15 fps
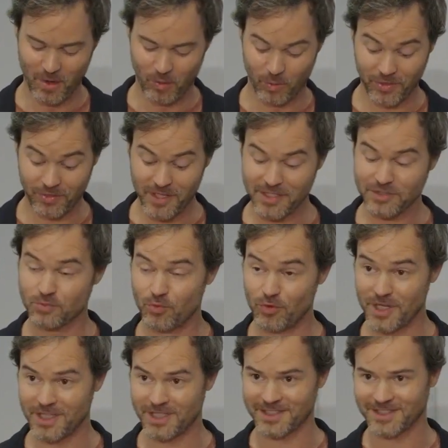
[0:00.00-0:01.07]
with these
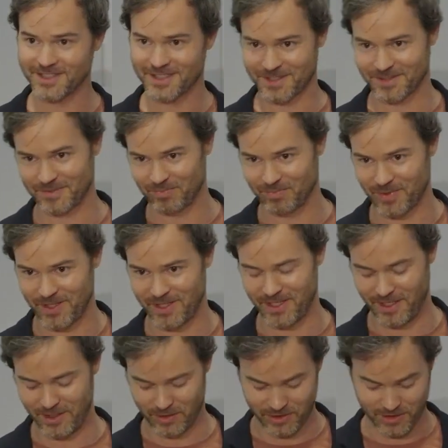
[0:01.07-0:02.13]
risks
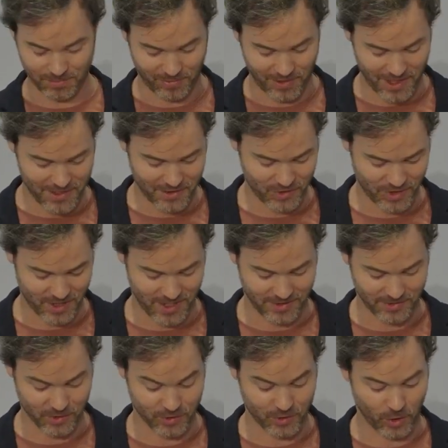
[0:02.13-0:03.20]
in your supply chain,
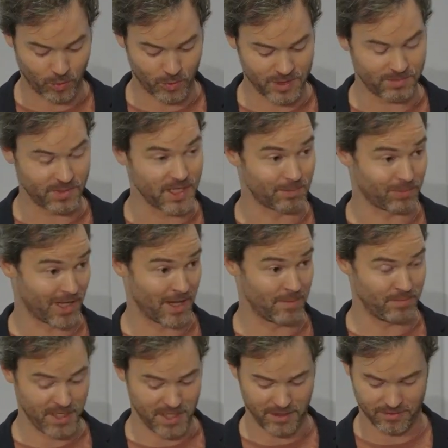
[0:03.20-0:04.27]
there should always be a plan
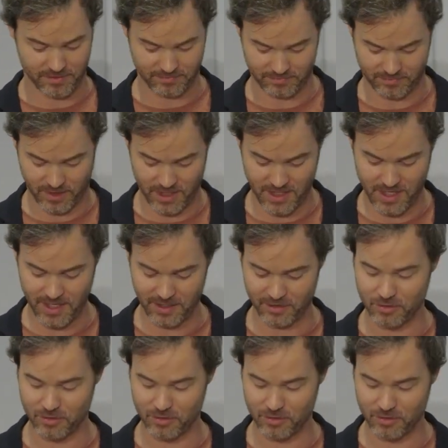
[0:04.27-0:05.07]
B, right?